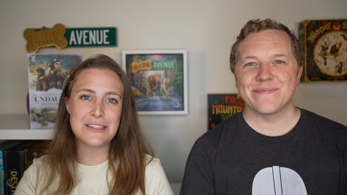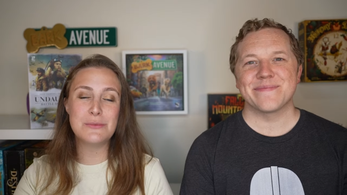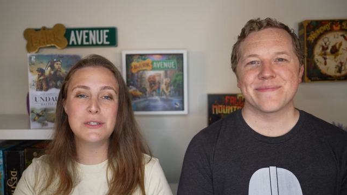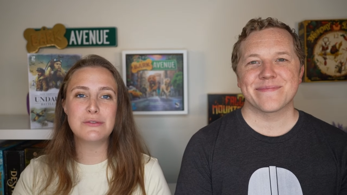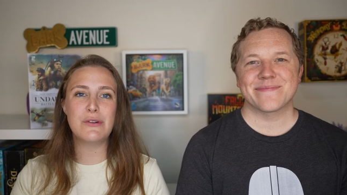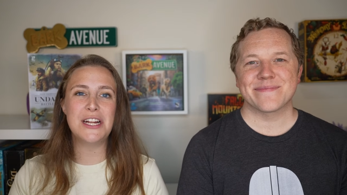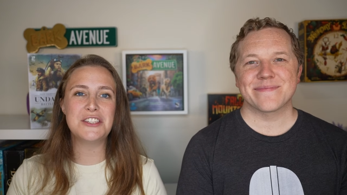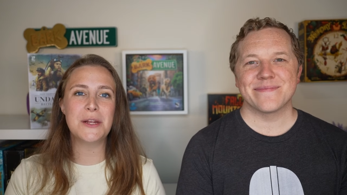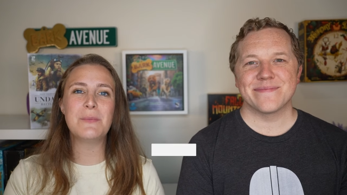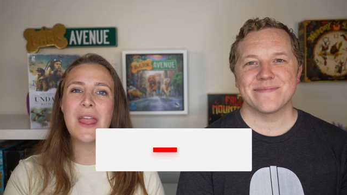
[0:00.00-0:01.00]
Speaker 1: so much for
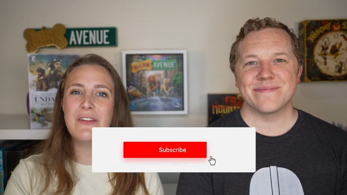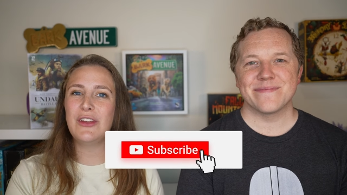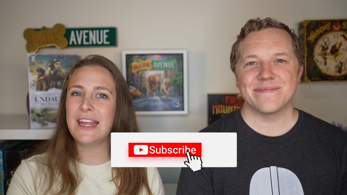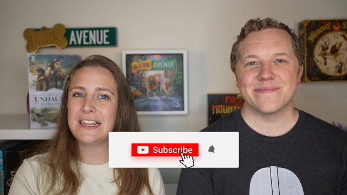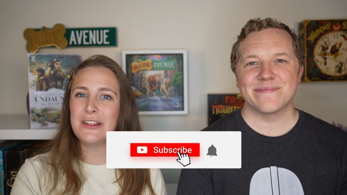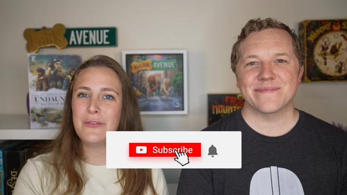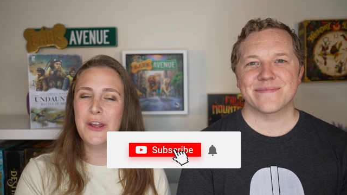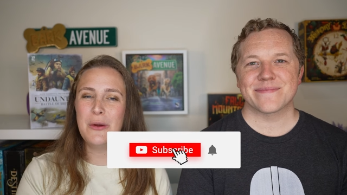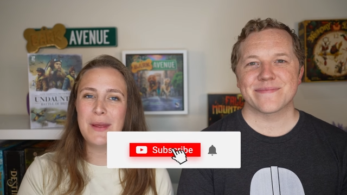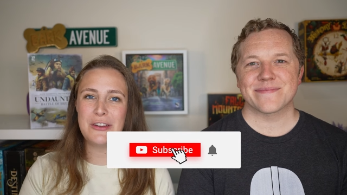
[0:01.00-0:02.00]
watching. If you like this
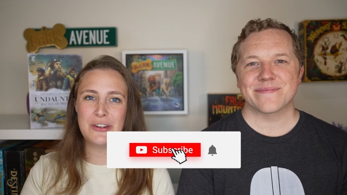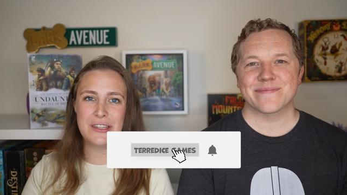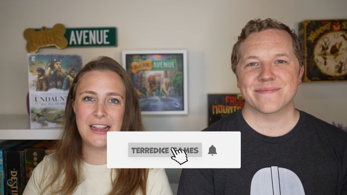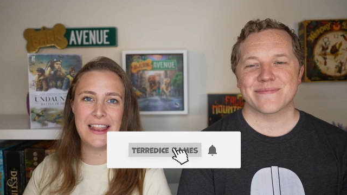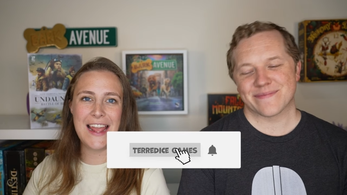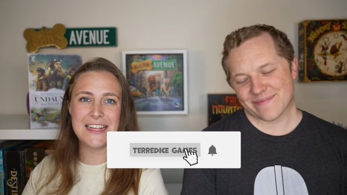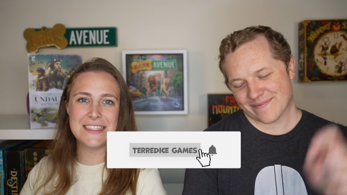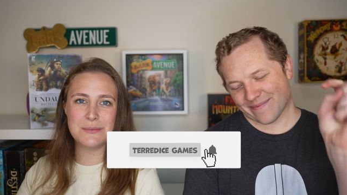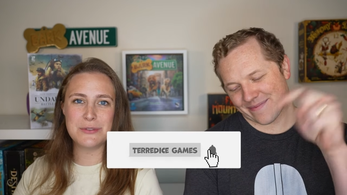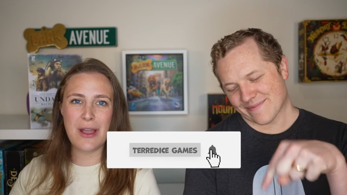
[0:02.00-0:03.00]
video, make sure to like
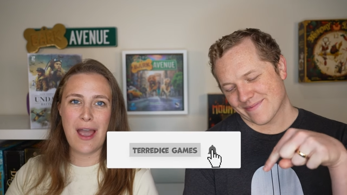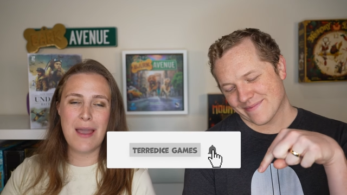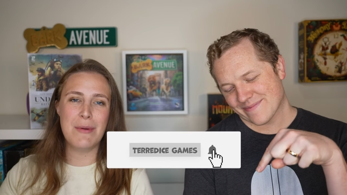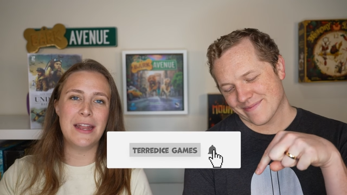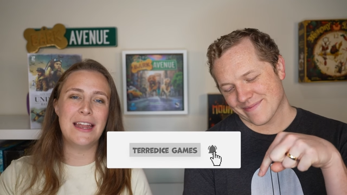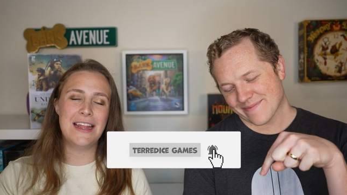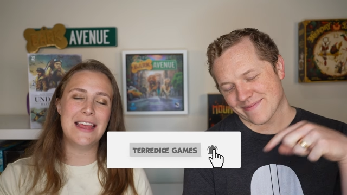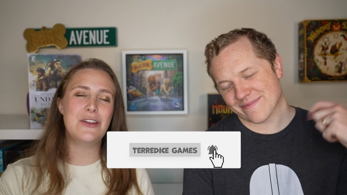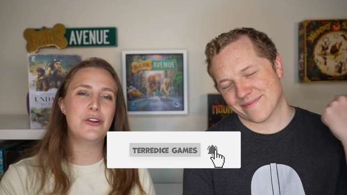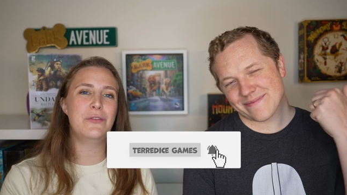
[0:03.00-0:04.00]
and subscribe and hit
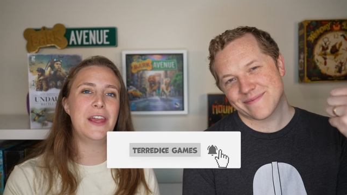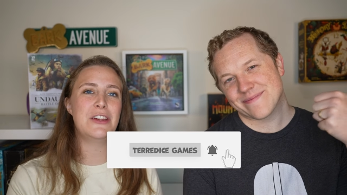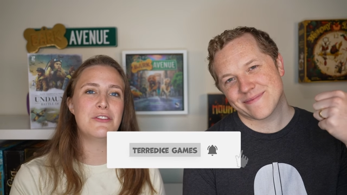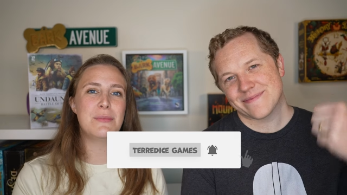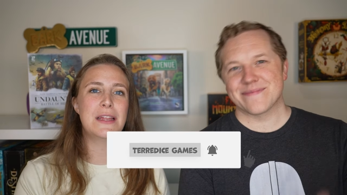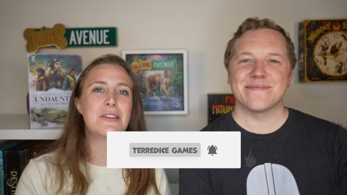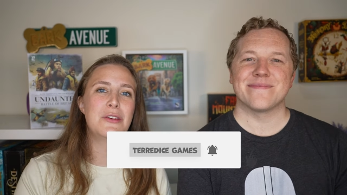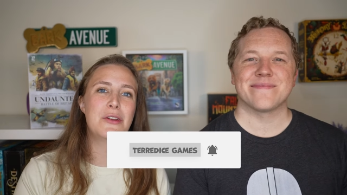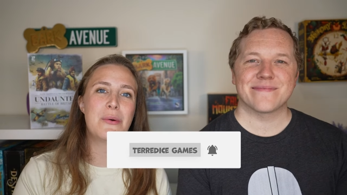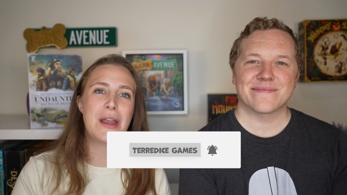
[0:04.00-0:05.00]
that notification bell so
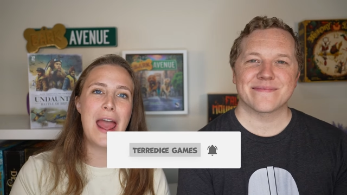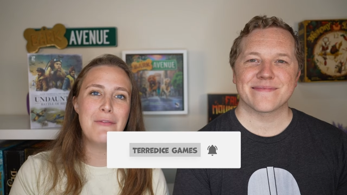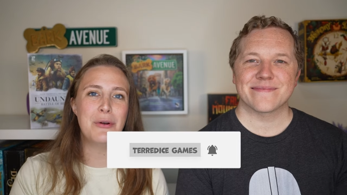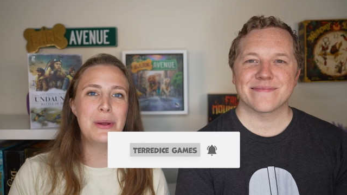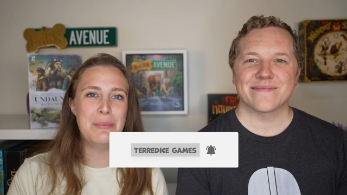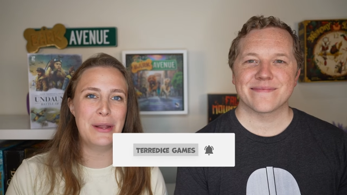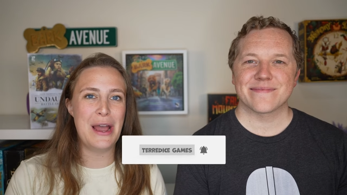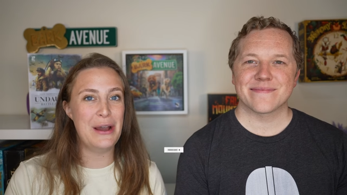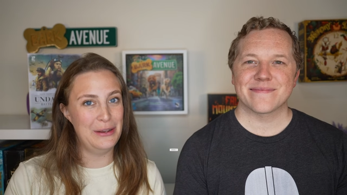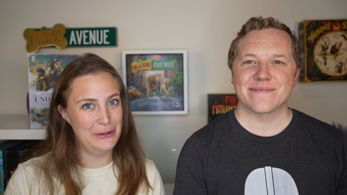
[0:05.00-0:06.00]
you know whenever we put
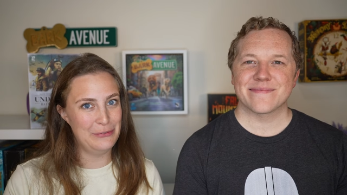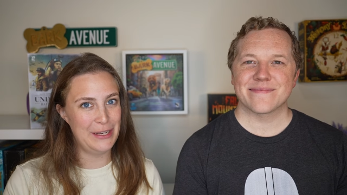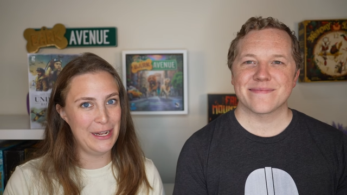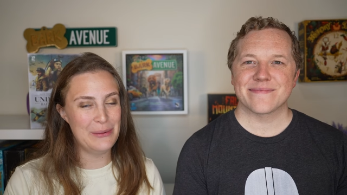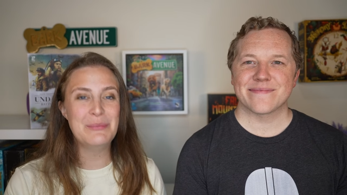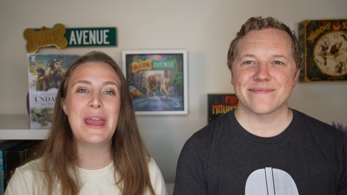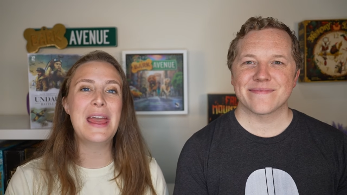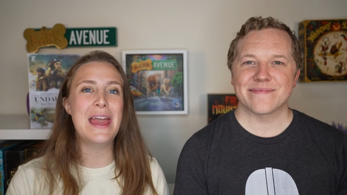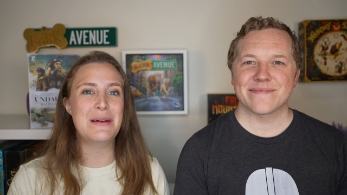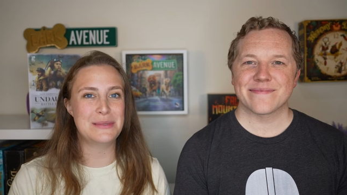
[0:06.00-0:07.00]
out a new video
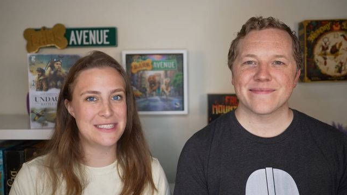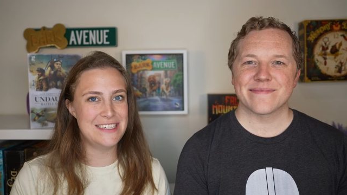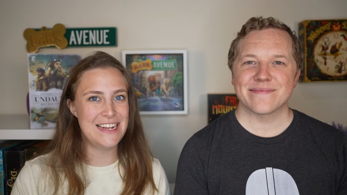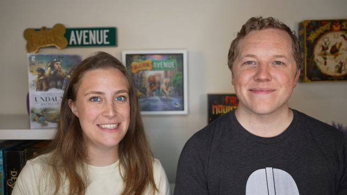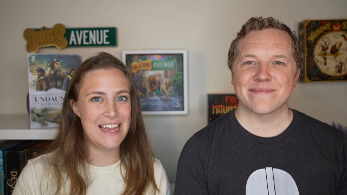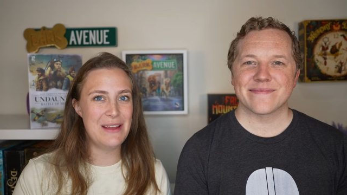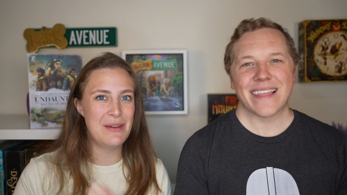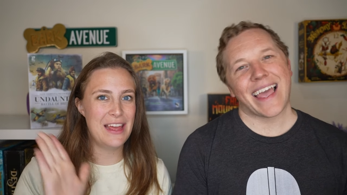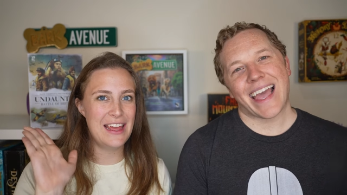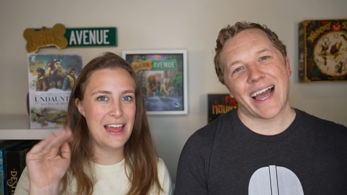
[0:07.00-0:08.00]
and we'll see you next time.
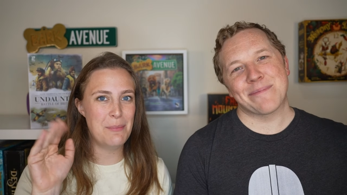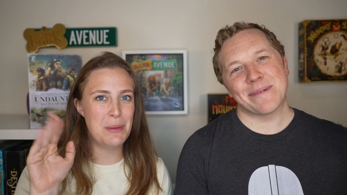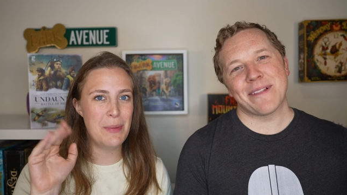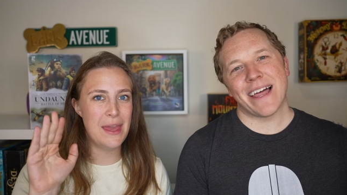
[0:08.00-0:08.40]
Happy, Happy